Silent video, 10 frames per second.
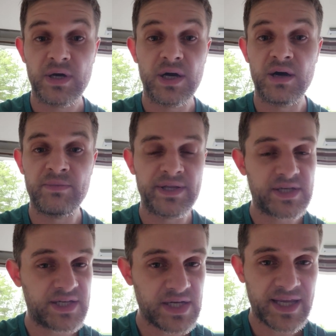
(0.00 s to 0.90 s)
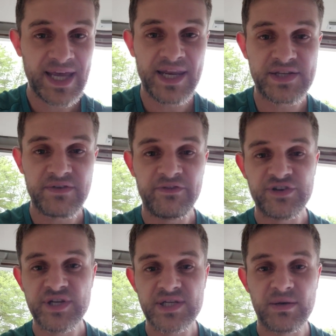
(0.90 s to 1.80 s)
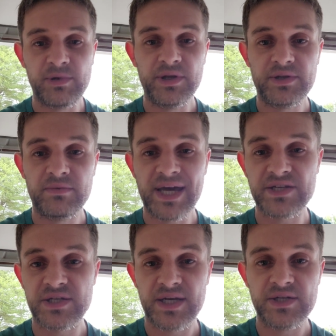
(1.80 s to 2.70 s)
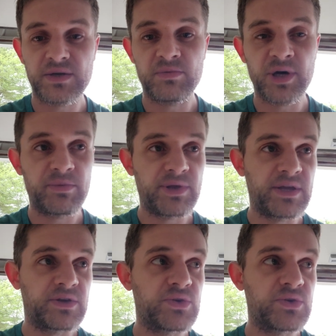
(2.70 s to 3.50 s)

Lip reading: It's a very similar exercise to the burpee.